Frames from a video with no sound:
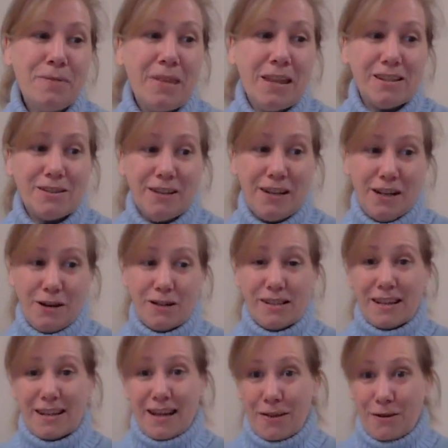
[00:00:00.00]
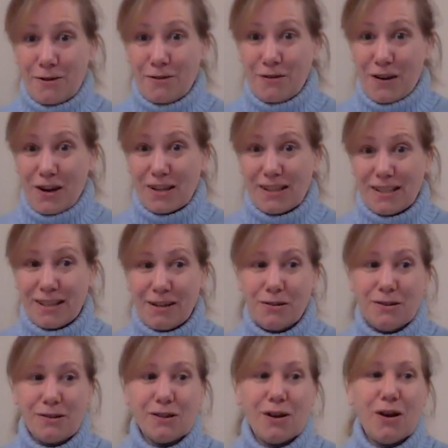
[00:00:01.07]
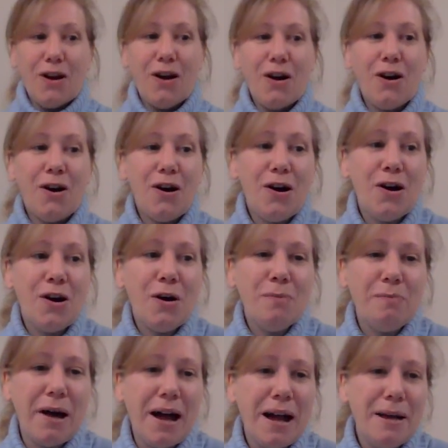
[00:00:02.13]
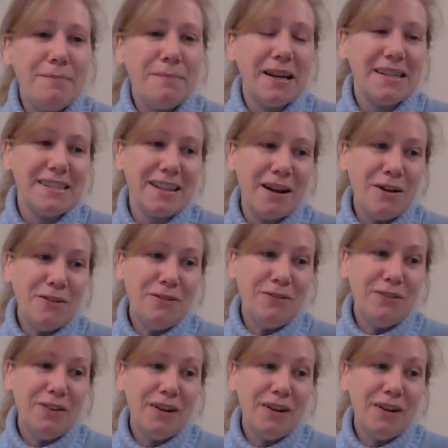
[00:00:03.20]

So here's another verse. It goes, all by myself,